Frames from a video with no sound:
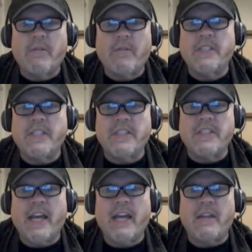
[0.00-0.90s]
the
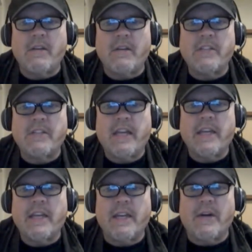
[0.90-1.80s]
design looks like
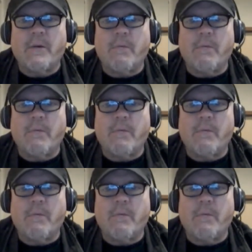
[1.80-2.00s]
the